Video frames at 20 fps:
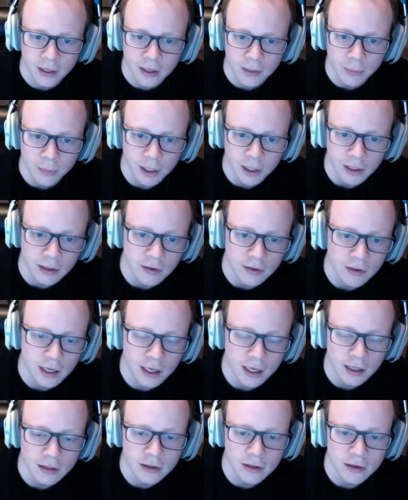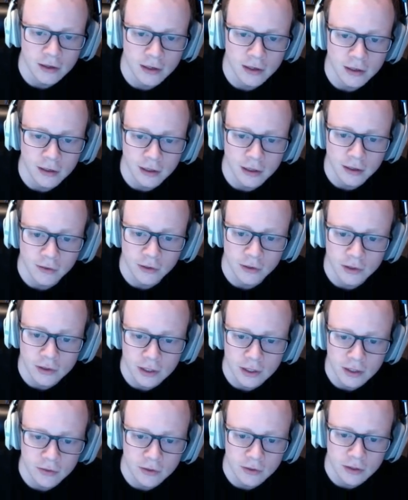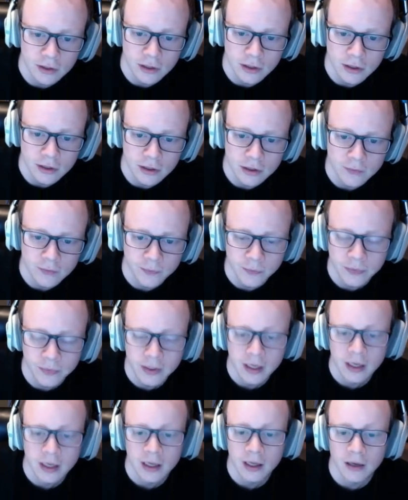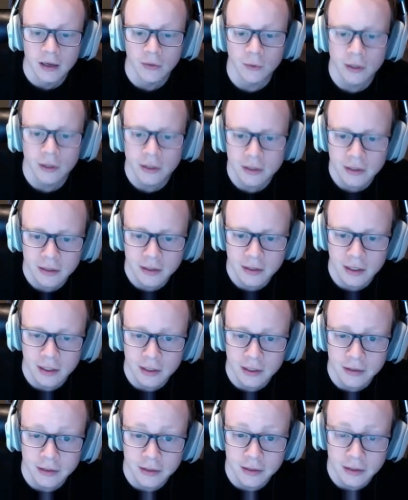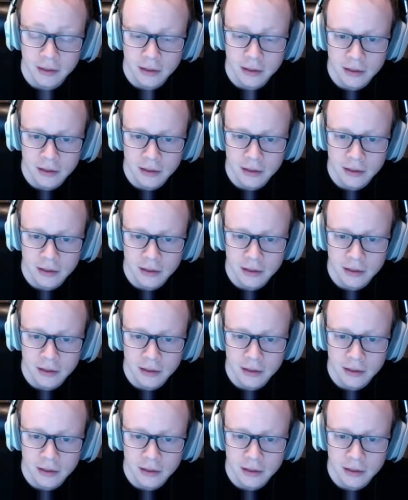but you can turn it on if you save a search. And what this does is it